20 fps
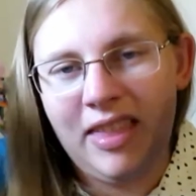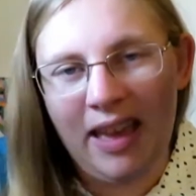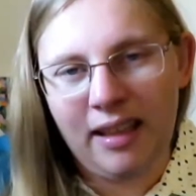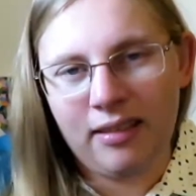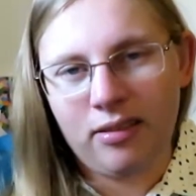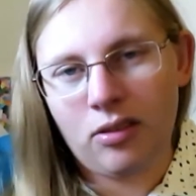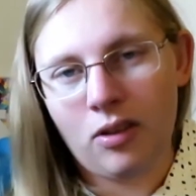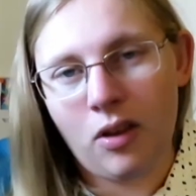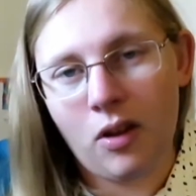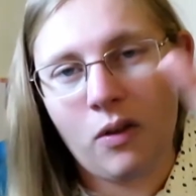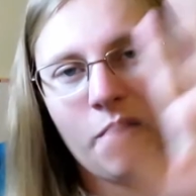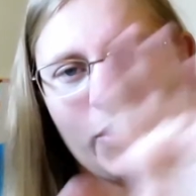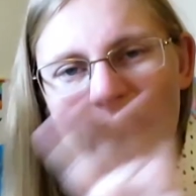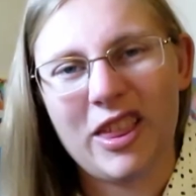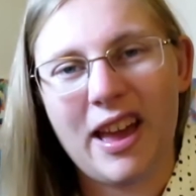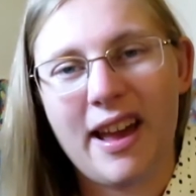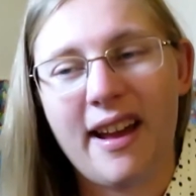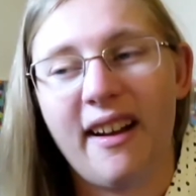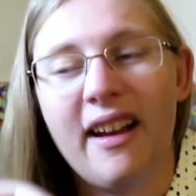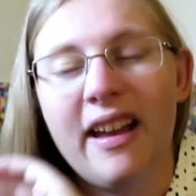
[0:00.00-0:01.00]
that's over
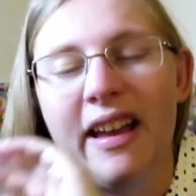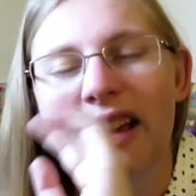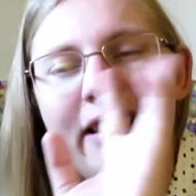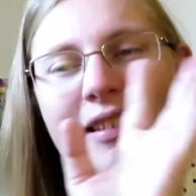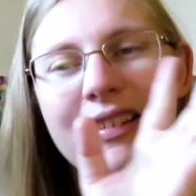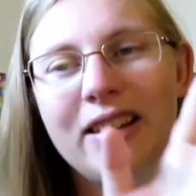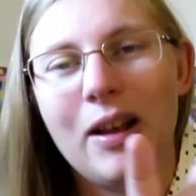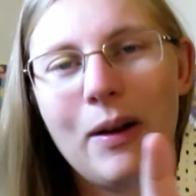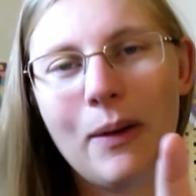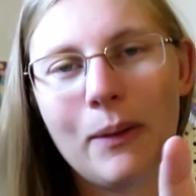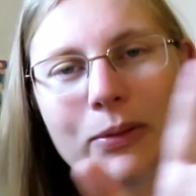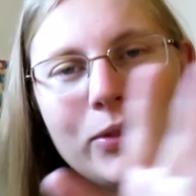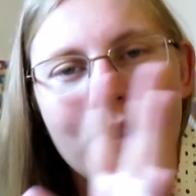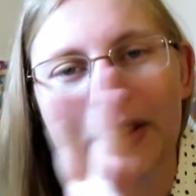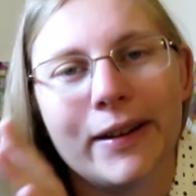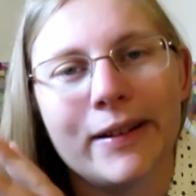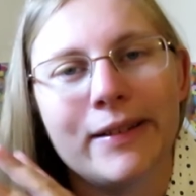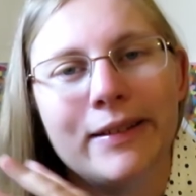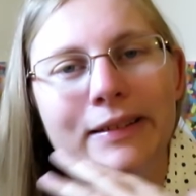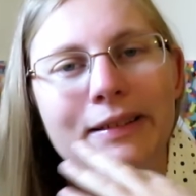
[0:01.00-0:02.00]
there. No,
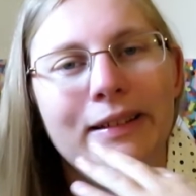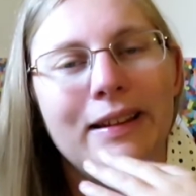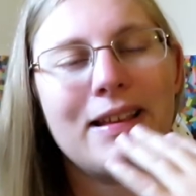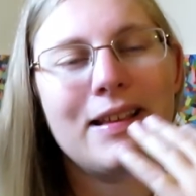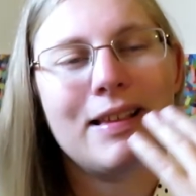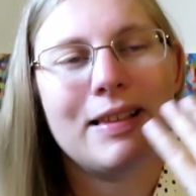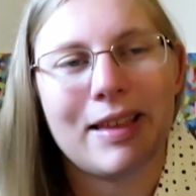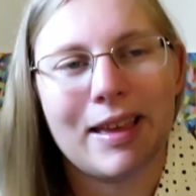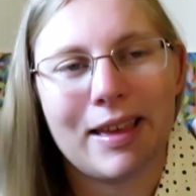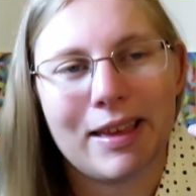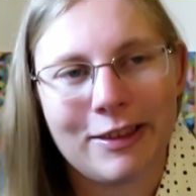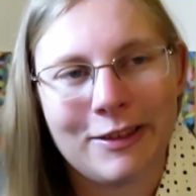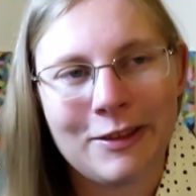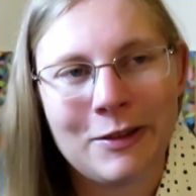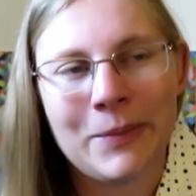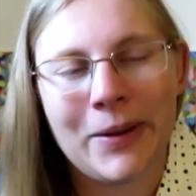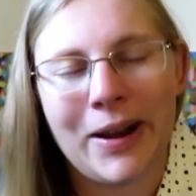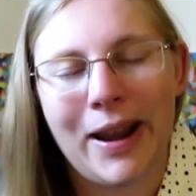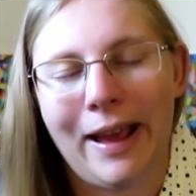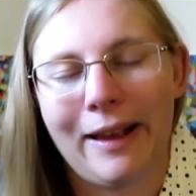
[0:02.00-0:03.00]
there is a
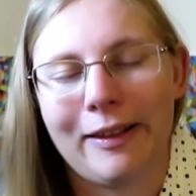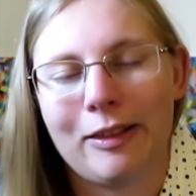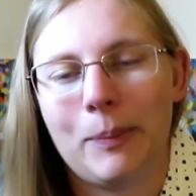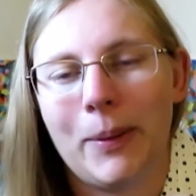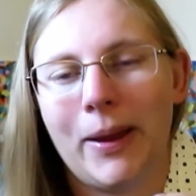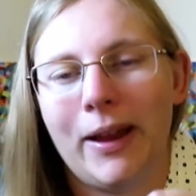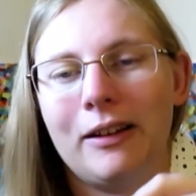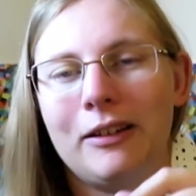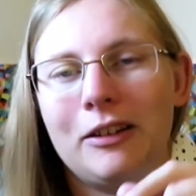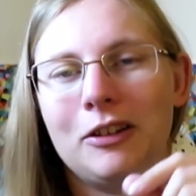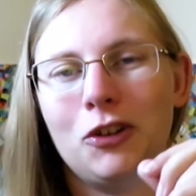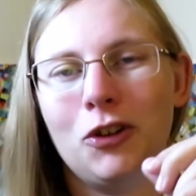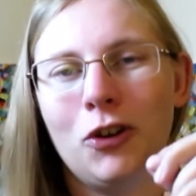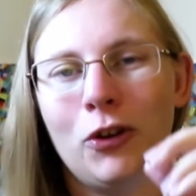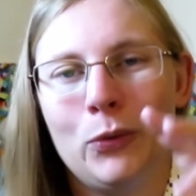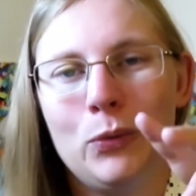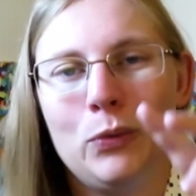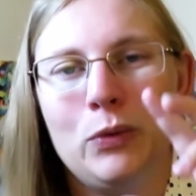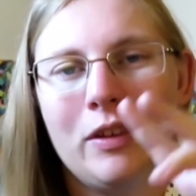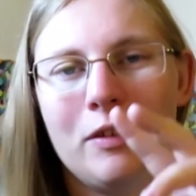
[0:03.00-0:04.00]
human aspect
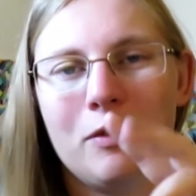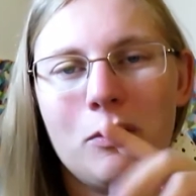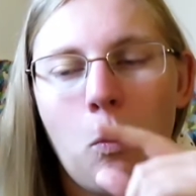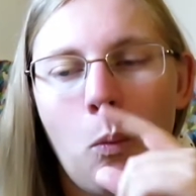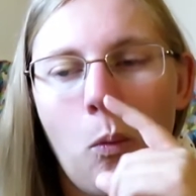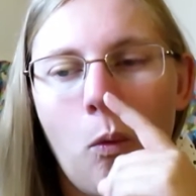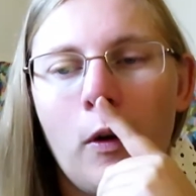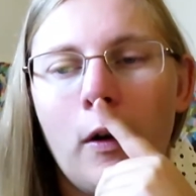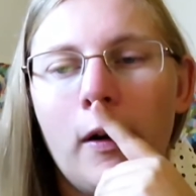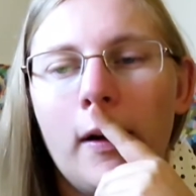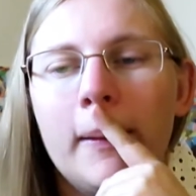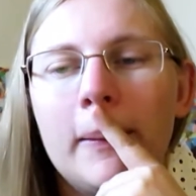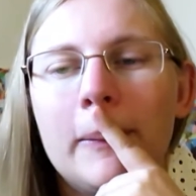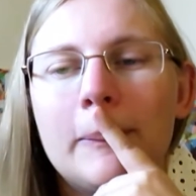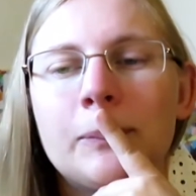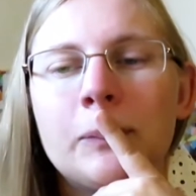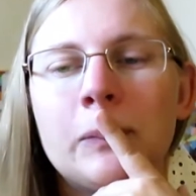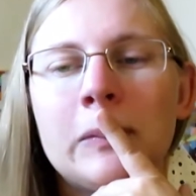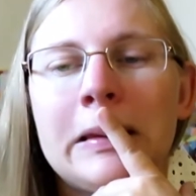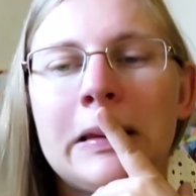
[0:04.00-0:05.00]
to this war
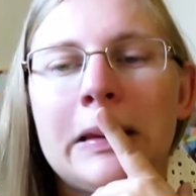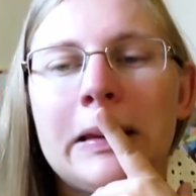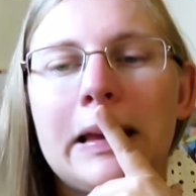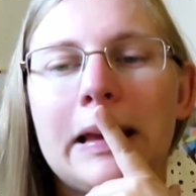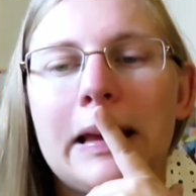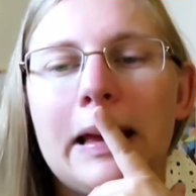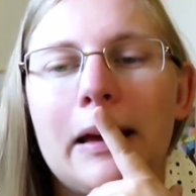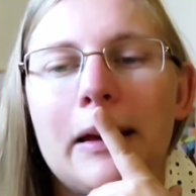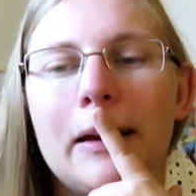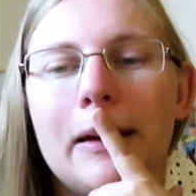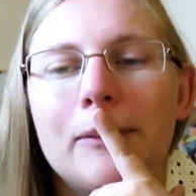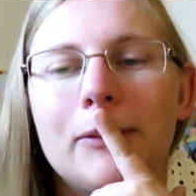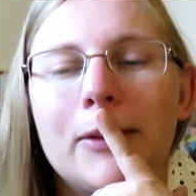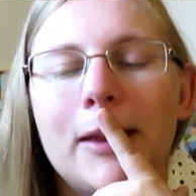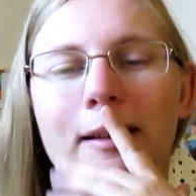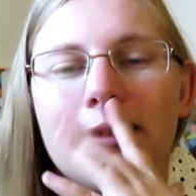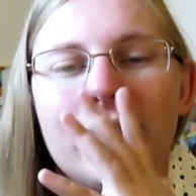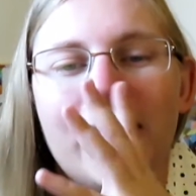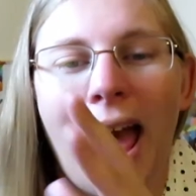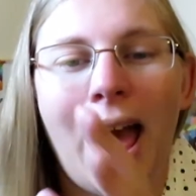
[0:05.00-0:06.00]
uh,
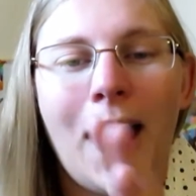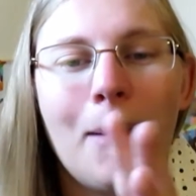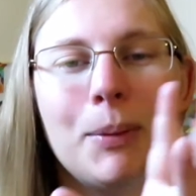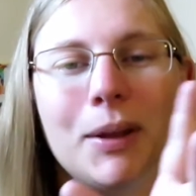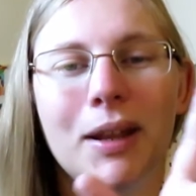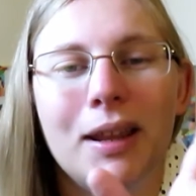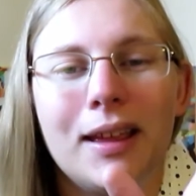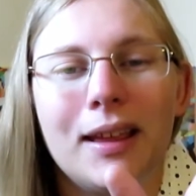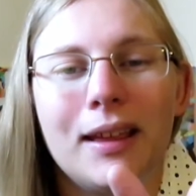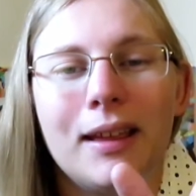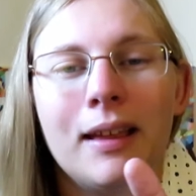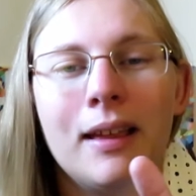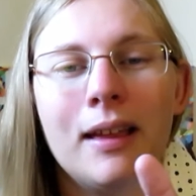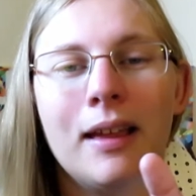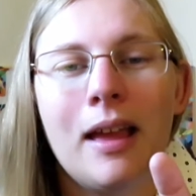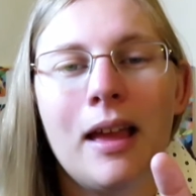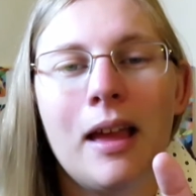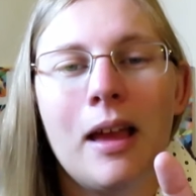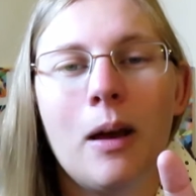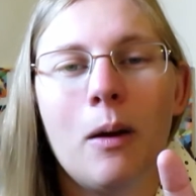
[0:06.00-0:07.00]
that is happening,
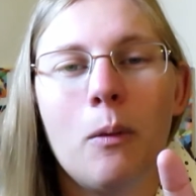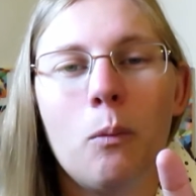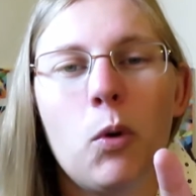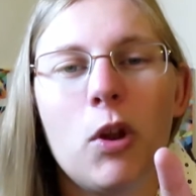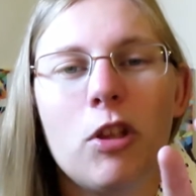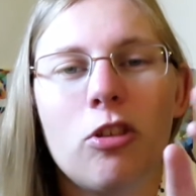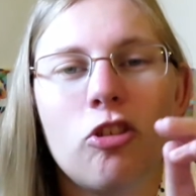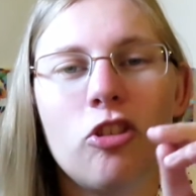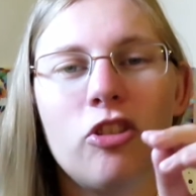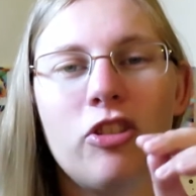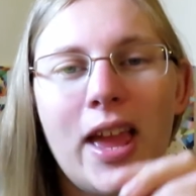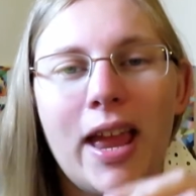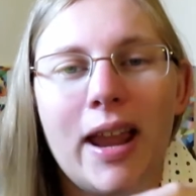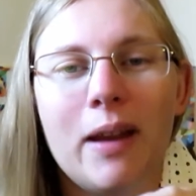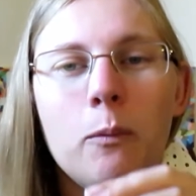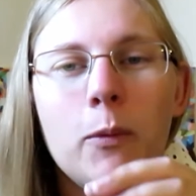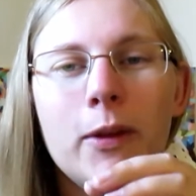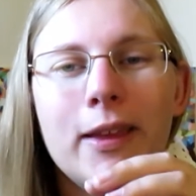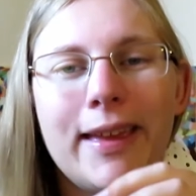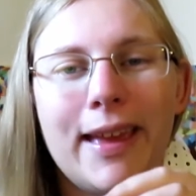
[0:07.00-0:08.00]
which
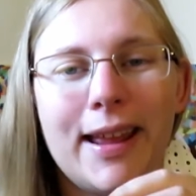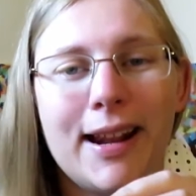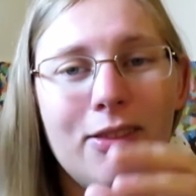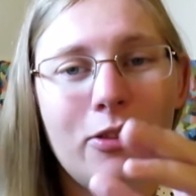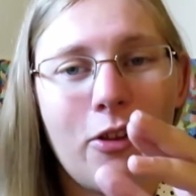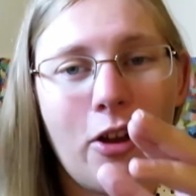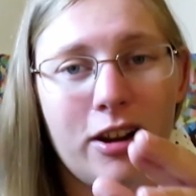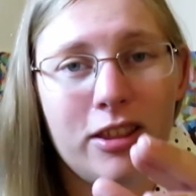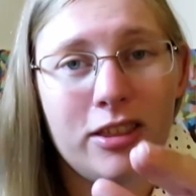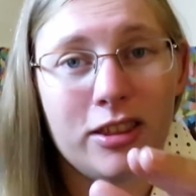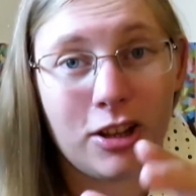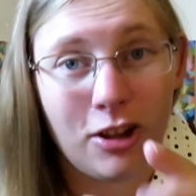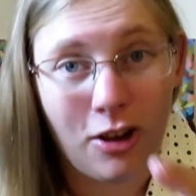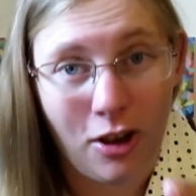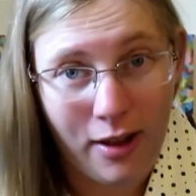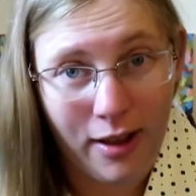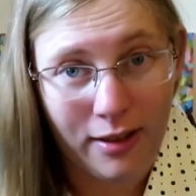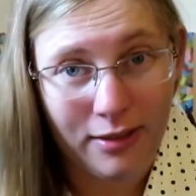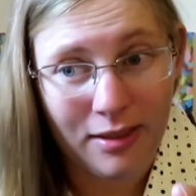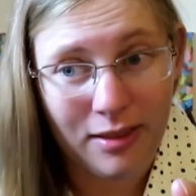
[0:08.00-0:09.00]
then we get a lot of the
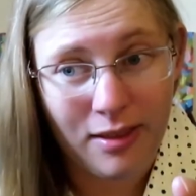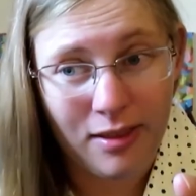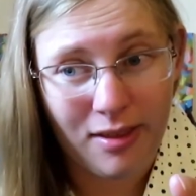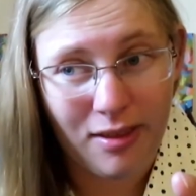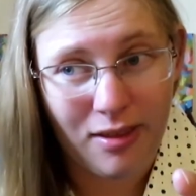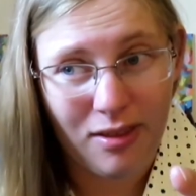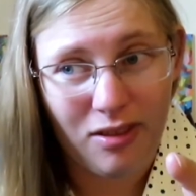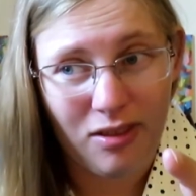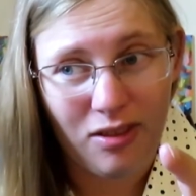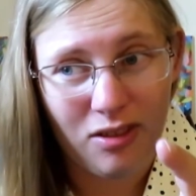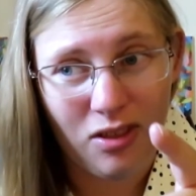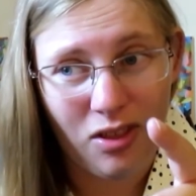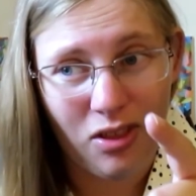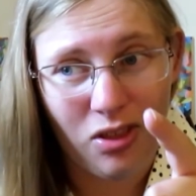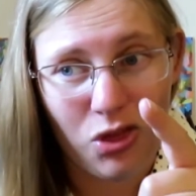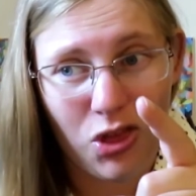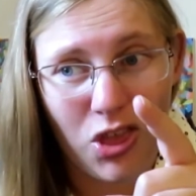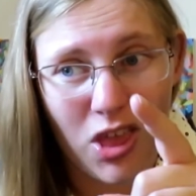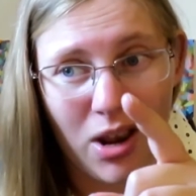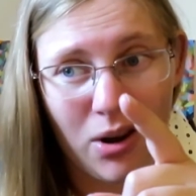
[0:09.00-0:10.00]
gods
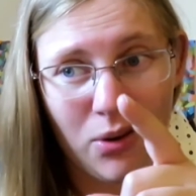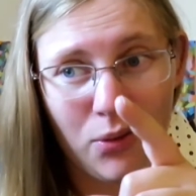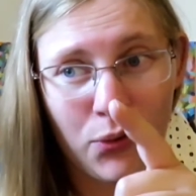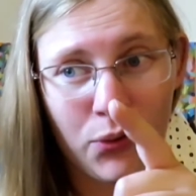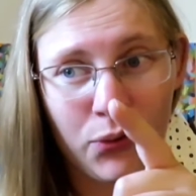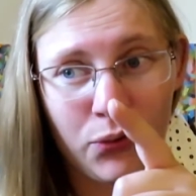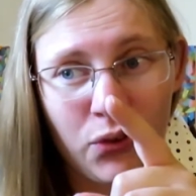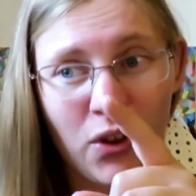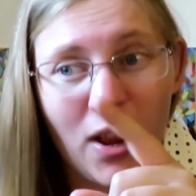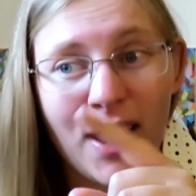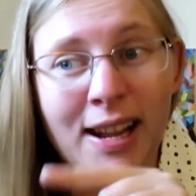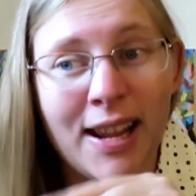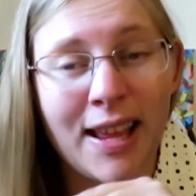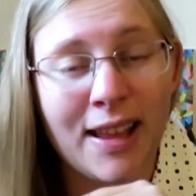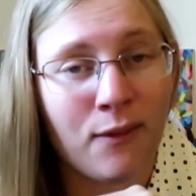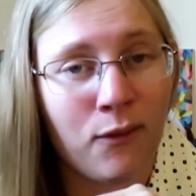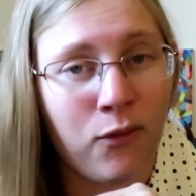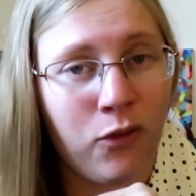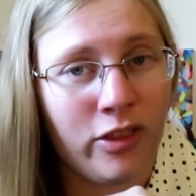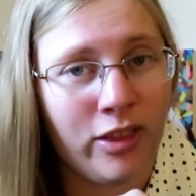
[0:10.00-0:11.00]
then
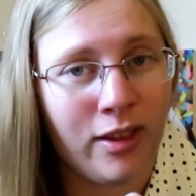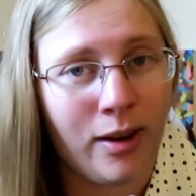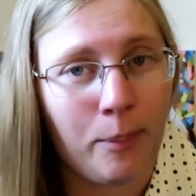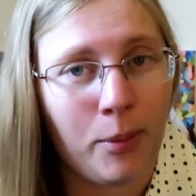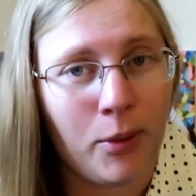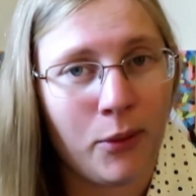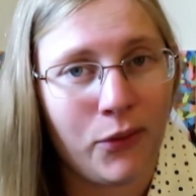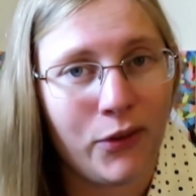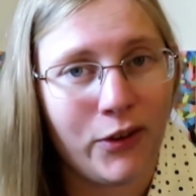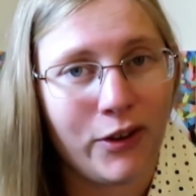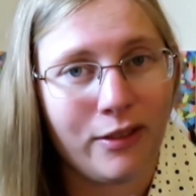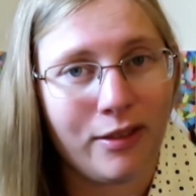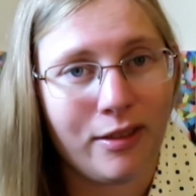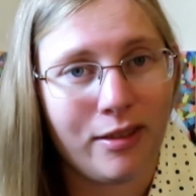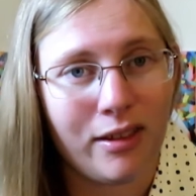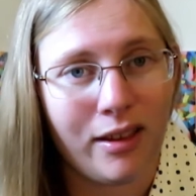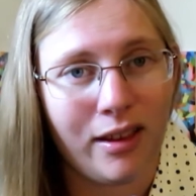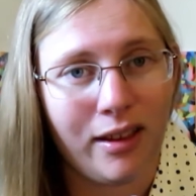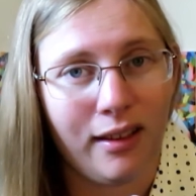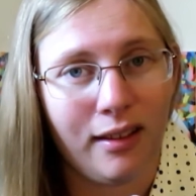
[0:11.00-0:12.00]
fighting for their preferred
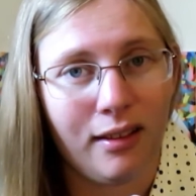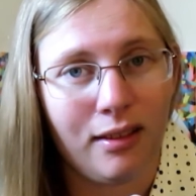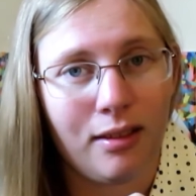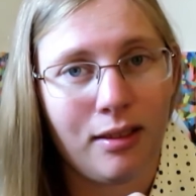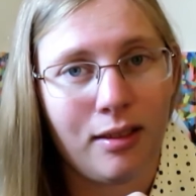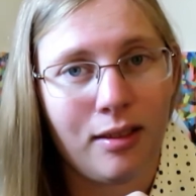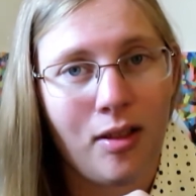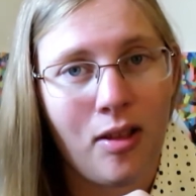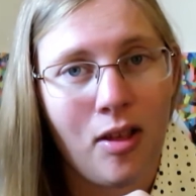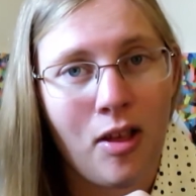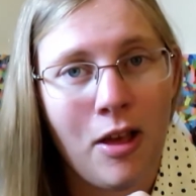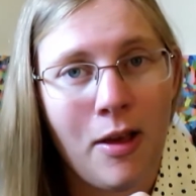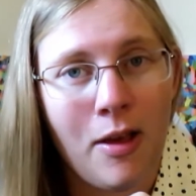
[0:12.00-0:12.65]
sides.